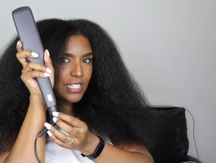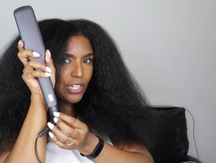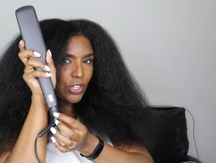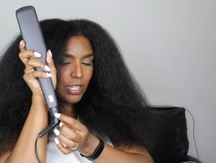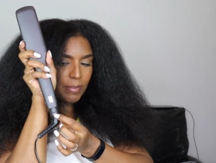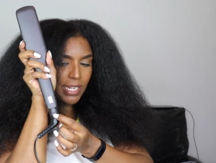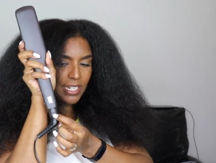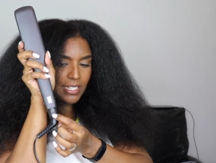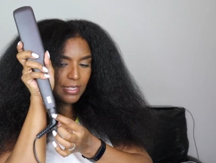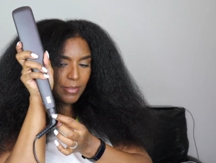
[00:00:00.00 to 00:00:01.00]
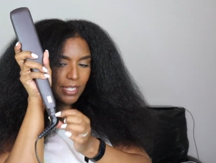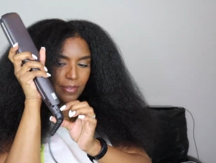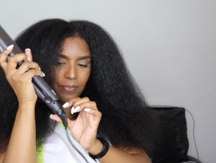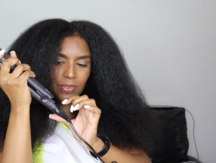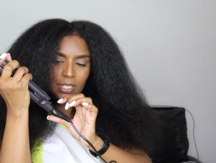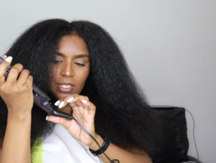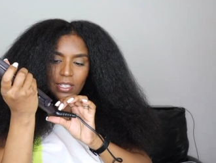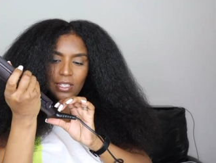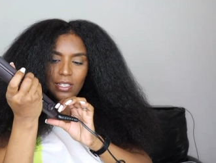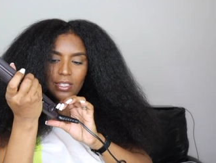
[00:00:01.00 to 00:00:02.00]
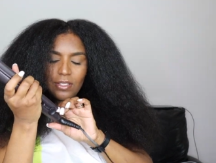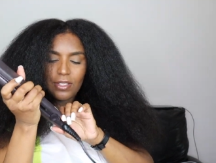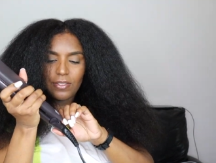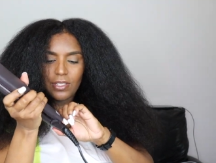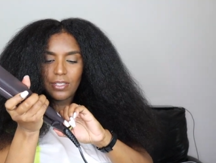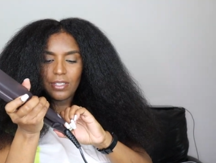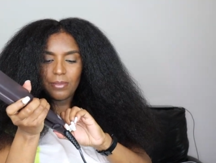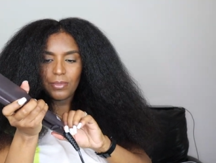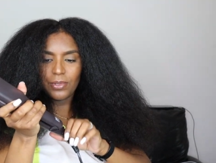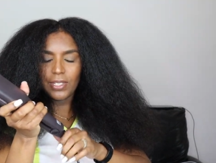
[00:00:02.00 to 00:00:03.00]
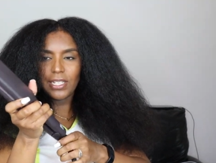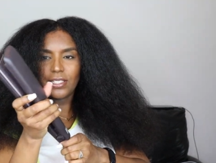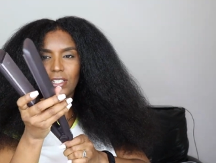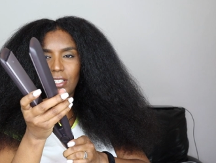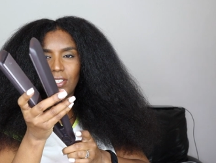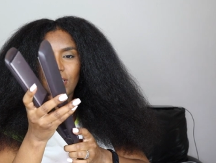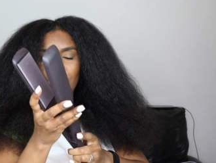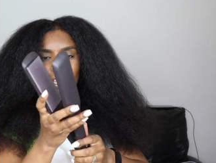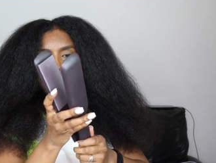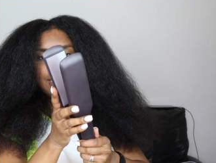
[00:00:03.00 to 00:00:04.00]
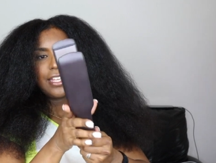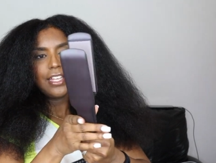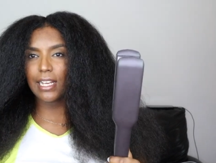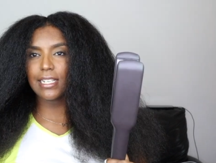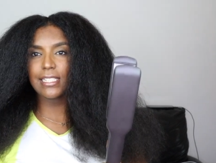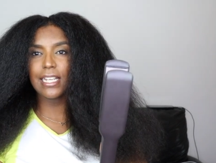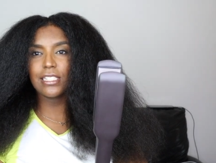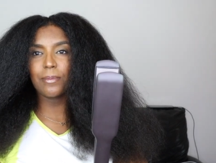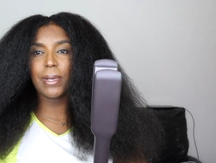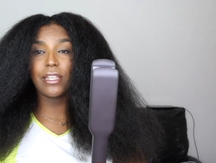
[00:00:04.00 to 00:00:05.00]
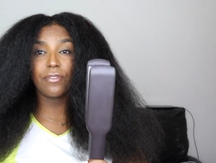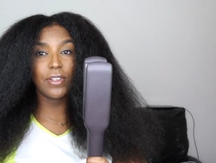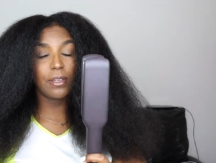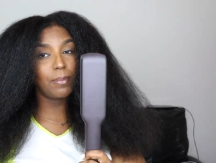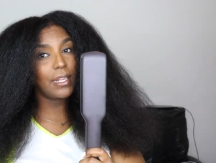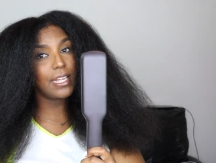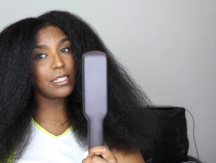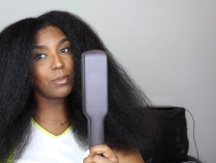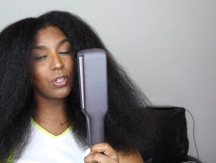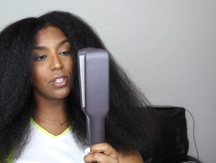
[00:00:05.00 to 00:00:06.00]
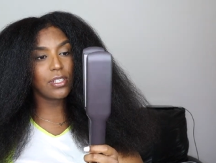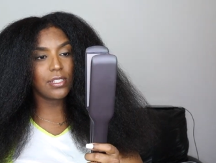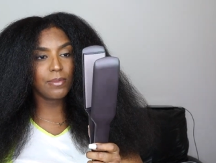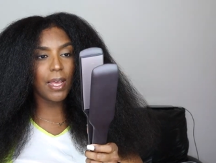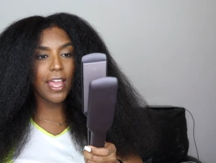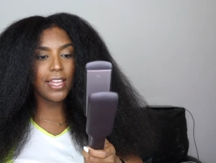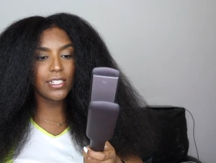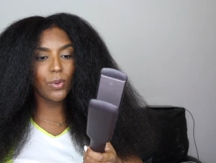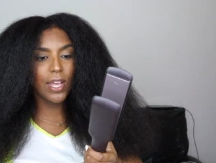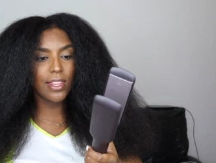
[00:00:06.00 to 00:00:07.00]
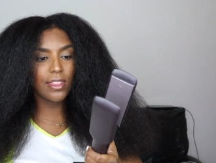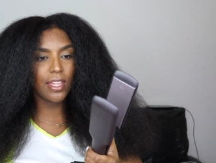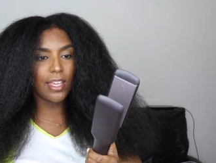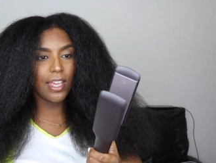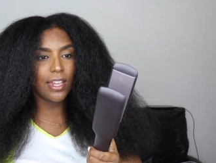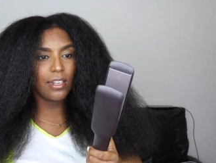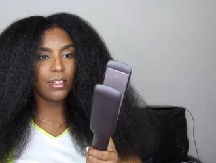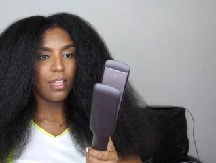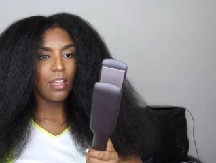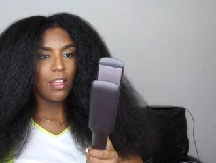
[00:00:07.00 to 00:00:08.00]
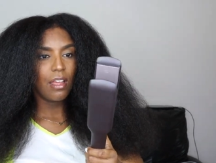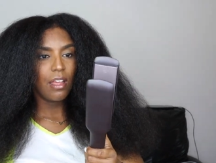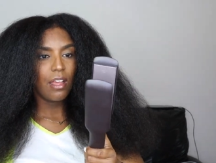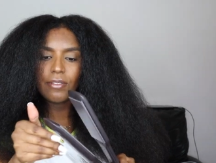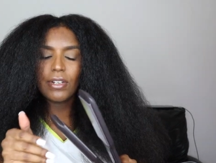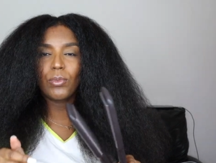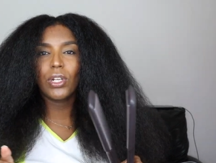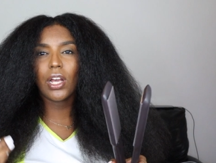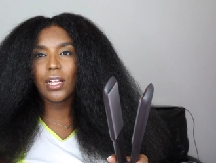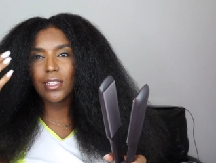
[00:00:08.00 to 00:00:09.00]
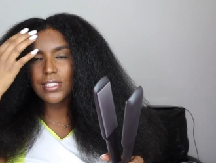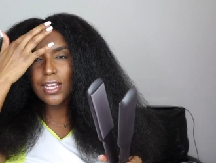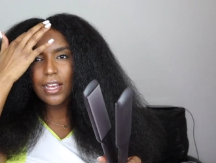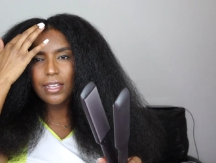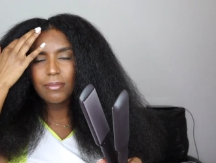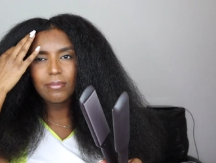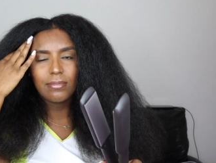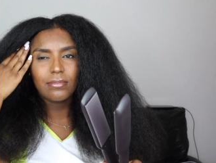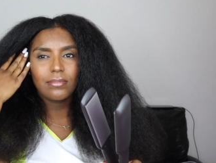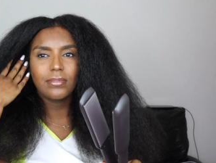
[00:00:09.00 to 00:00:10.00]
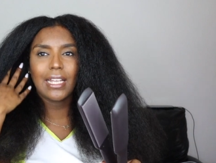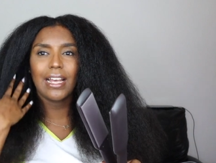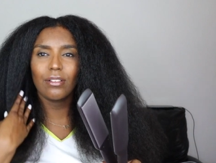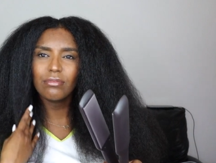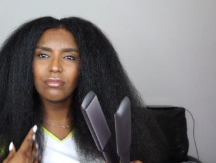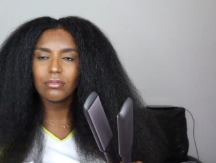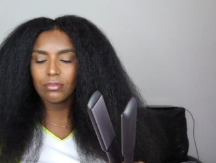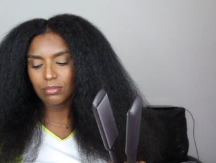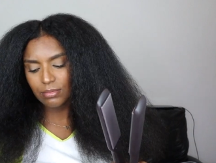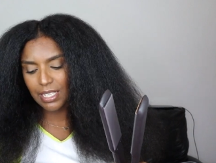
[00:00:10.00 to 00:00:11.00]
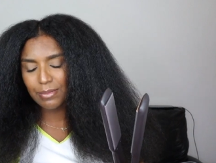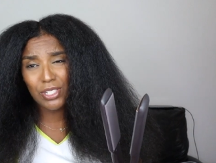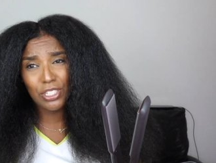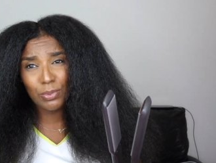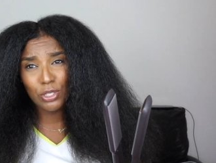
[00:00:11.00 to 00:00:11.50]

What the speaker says: there's a locking mechanism here. So I have to pull that to unlock it. I decided to buy the figured plate because my hair is quite thick and I really want to cut the time down as much as